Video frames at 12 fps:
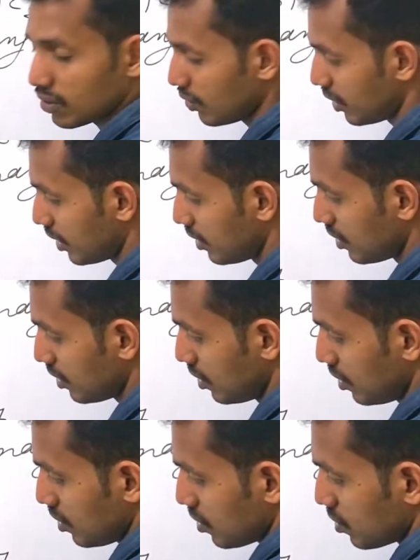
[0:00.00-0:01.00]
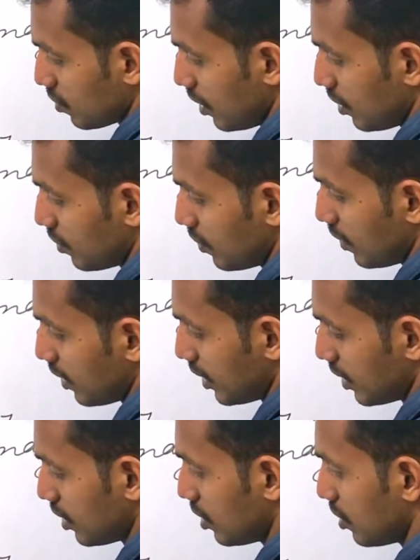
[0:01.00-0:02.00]
Okay, so what we will
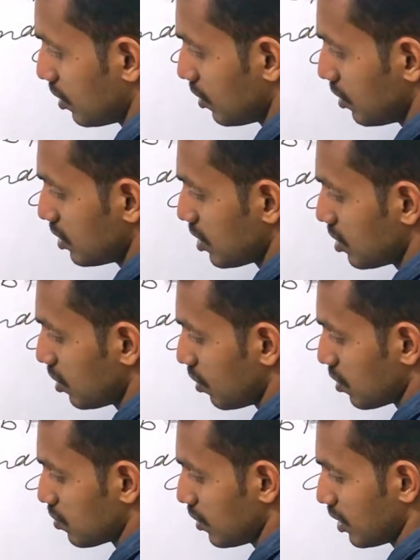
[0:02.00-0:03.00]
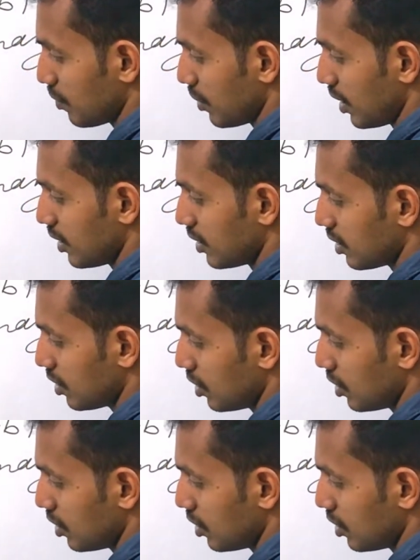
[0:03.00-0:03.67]
get a just to cross multiply it.